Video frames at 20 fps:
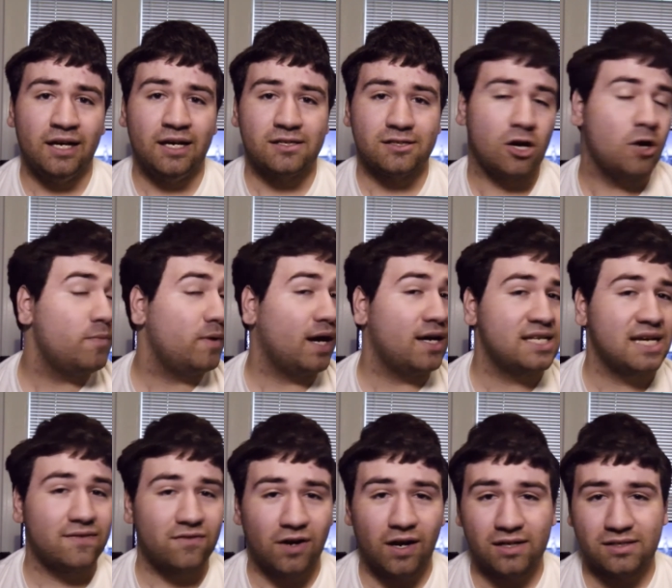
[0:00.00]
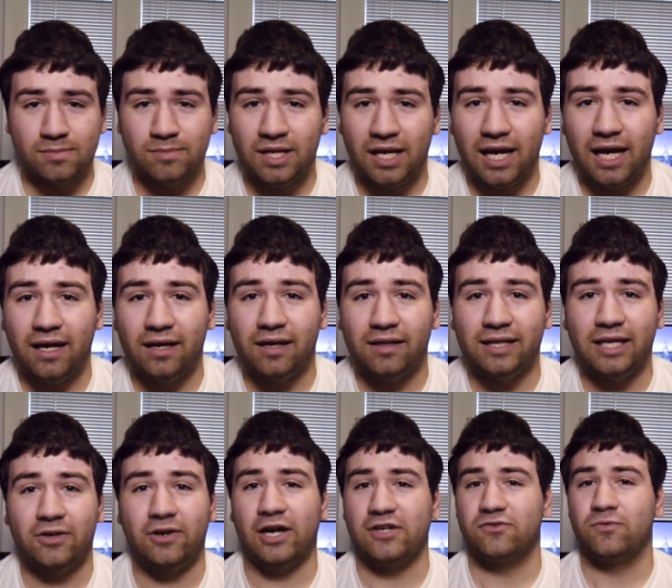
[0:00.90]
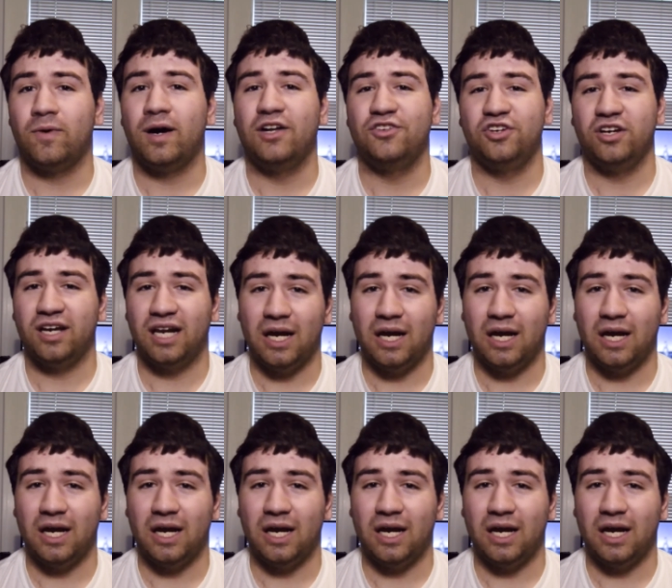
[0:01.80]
So I hope you guys have an awesome day. Thank you guys for watching,